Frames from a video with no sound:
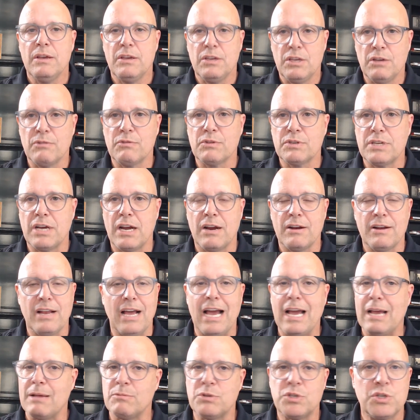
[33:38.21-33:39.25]
retired.
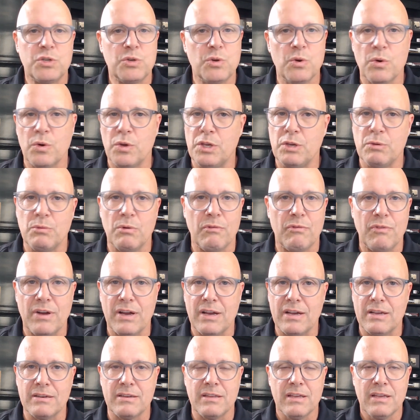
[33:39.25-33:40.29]
I am sure you will
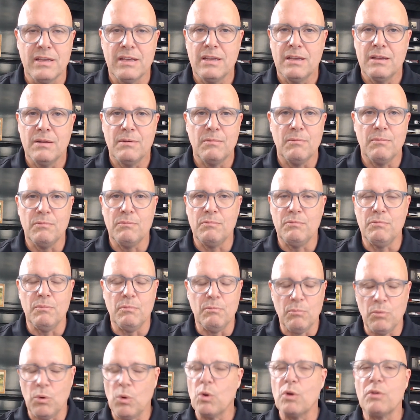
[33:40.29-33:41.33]
find
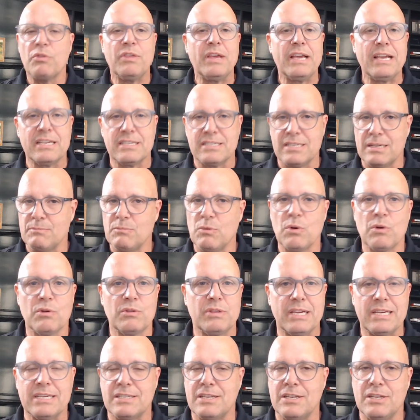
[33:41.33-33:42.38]
more things and more
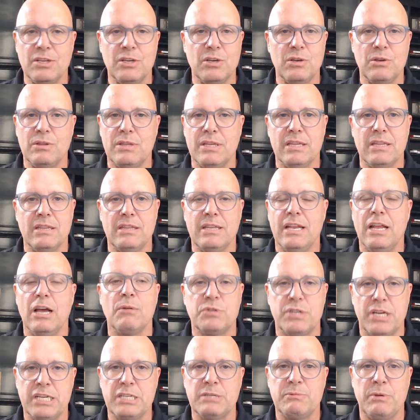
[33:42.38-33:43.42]
things to do that
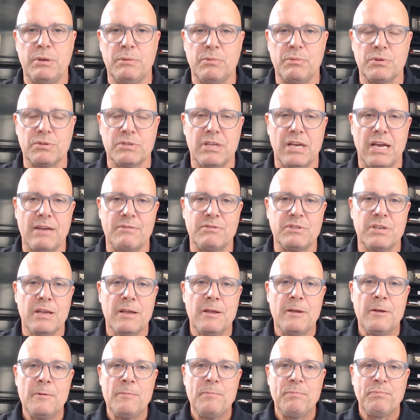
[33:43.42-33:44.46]
help change people's lives.
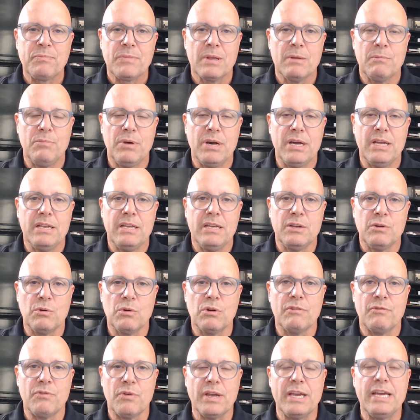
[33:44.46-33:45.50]
But in
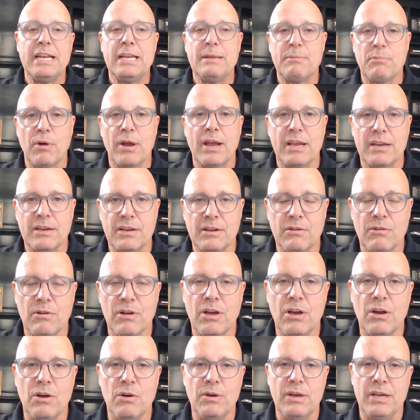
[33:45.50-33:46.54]
order for any brand to
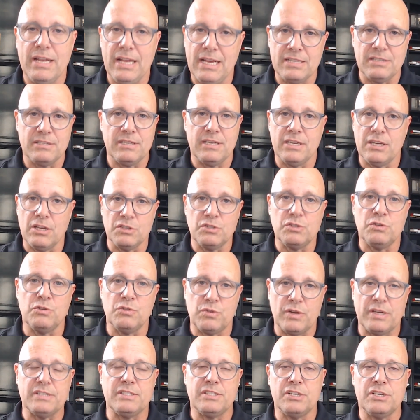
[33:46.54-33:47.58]
grow, it goes through
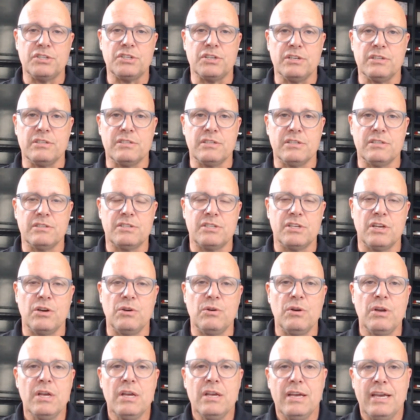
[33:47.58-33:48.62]
transitions. And
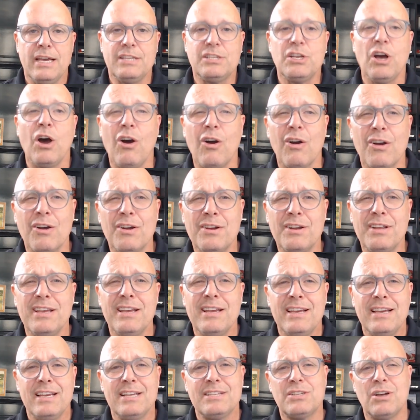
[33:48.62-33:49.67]
so it's hard.
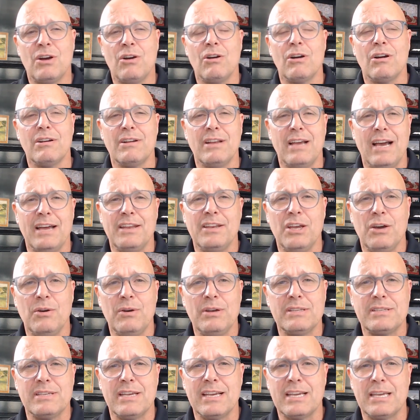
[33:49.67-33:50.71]
It's hard. I know
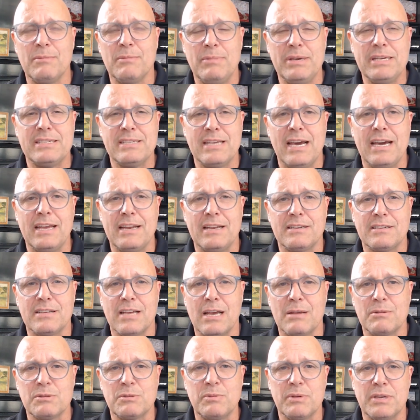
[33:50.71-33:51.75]
it can be sad at
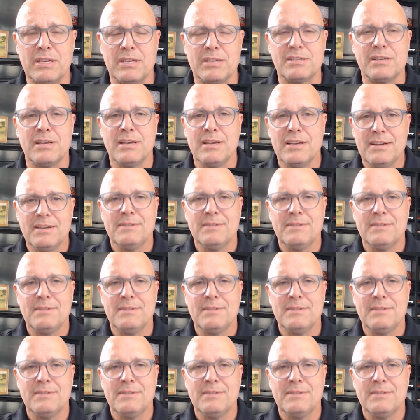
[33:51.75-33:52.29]
times, because